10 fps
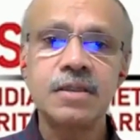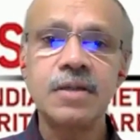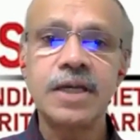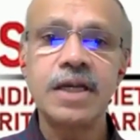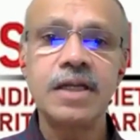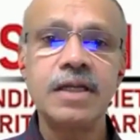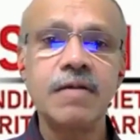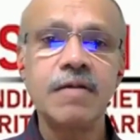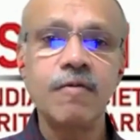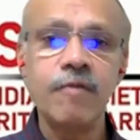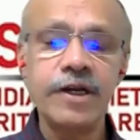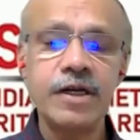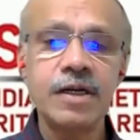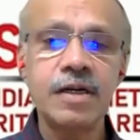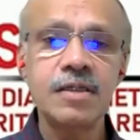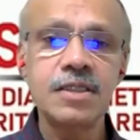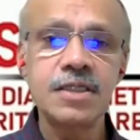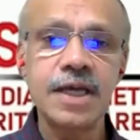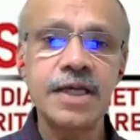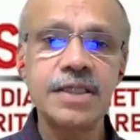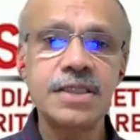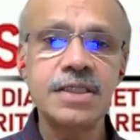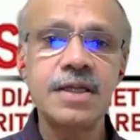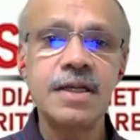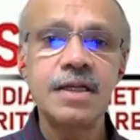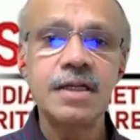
to look at the ventricle size,